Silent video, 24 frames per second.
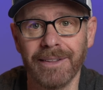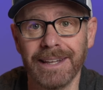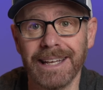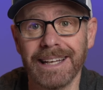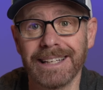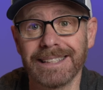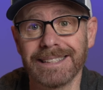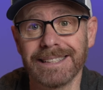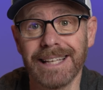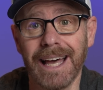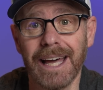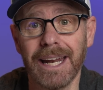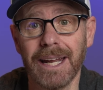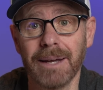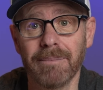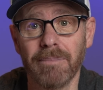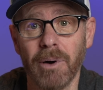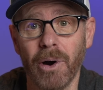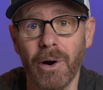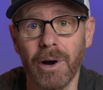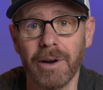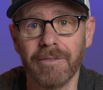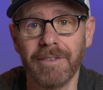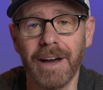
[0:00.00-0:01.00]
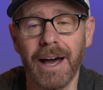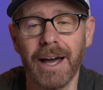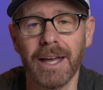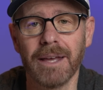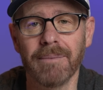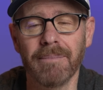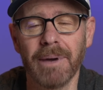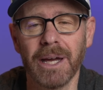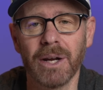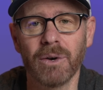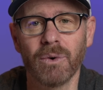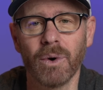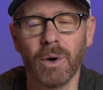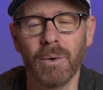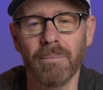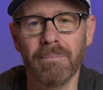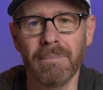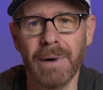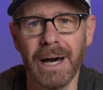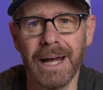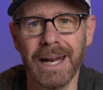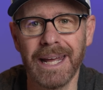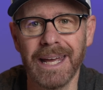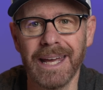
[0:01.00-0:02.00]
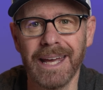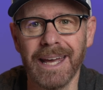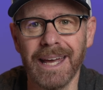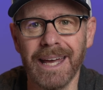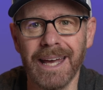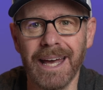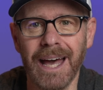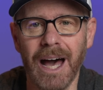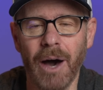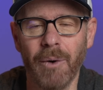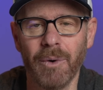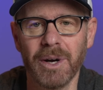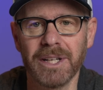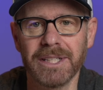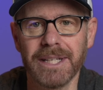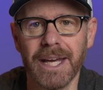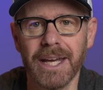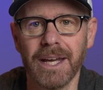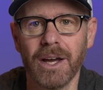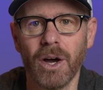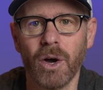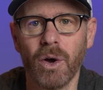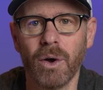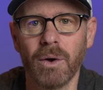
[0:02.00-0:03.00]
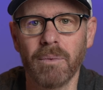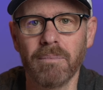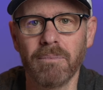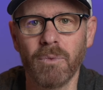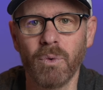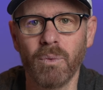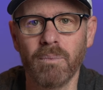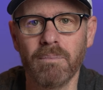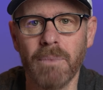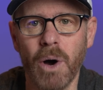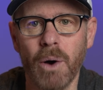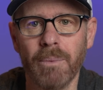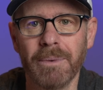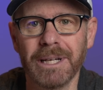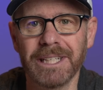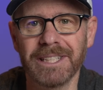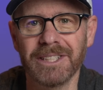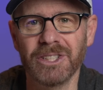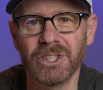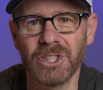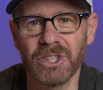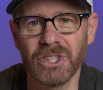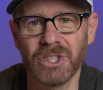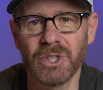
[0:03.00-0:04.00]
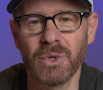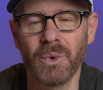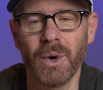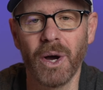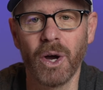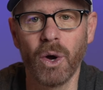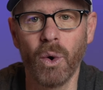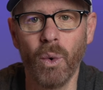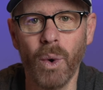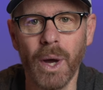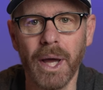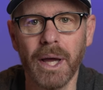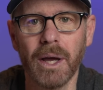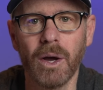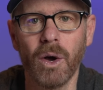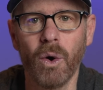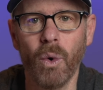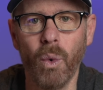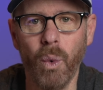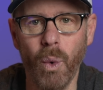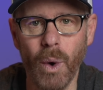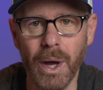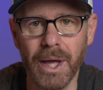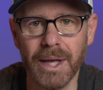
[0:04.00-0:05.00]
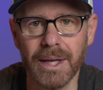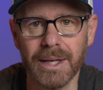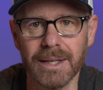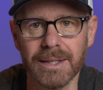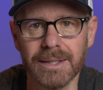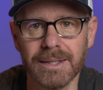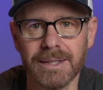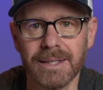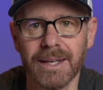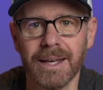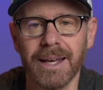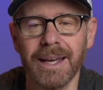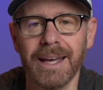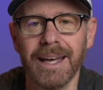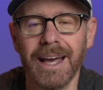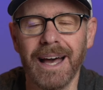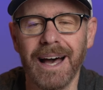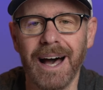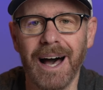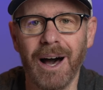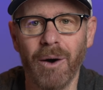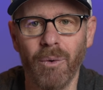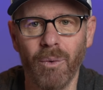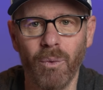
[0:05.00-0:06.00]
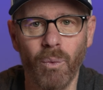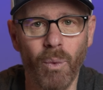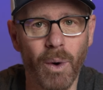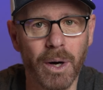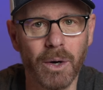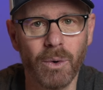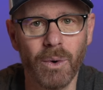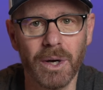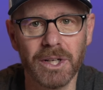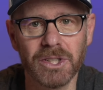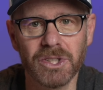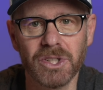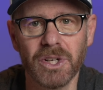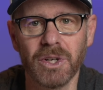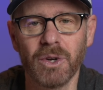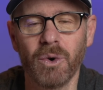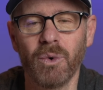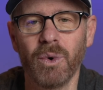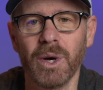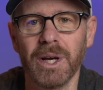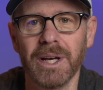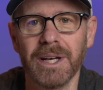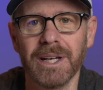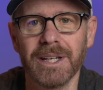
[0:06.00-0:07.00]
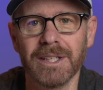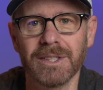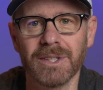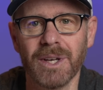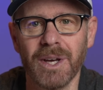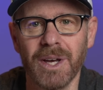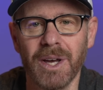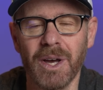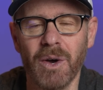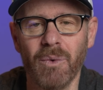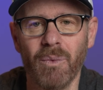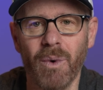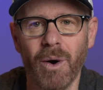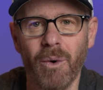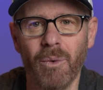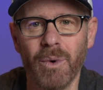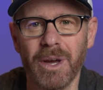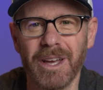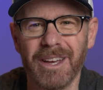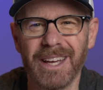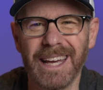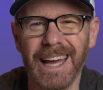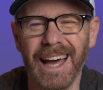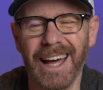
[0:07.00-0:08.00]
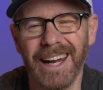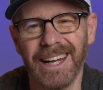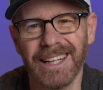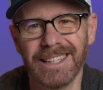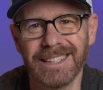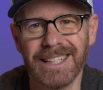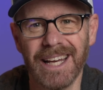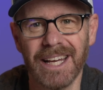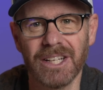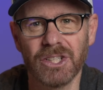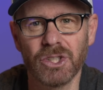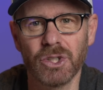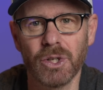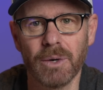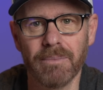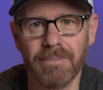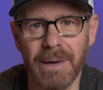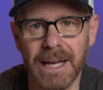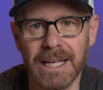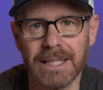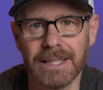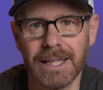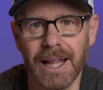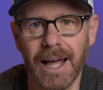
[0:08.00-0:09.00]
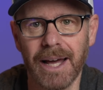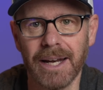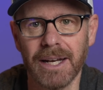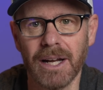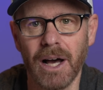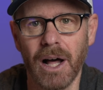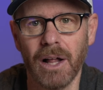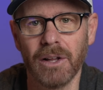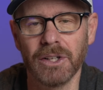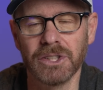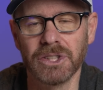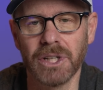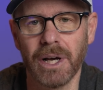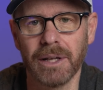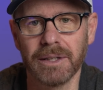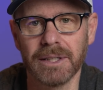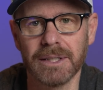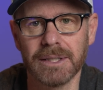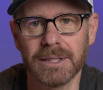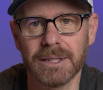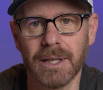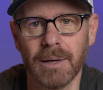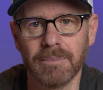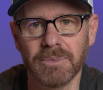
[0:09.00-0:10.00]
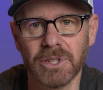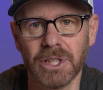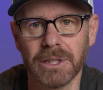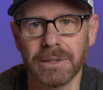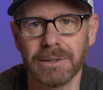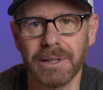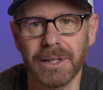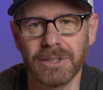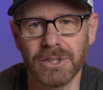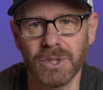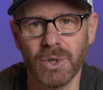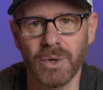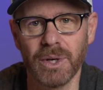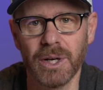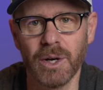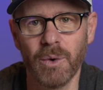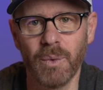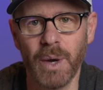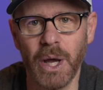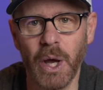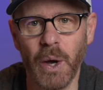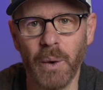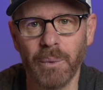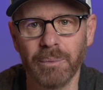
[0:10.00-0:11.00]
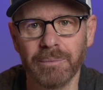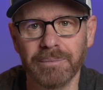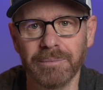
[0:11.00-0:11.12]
the exciting part of how you make real money, I want to take a moment to just do a quick quiz, one question quiz, where we kind of test your baseline knowledge on this subject. So here we go.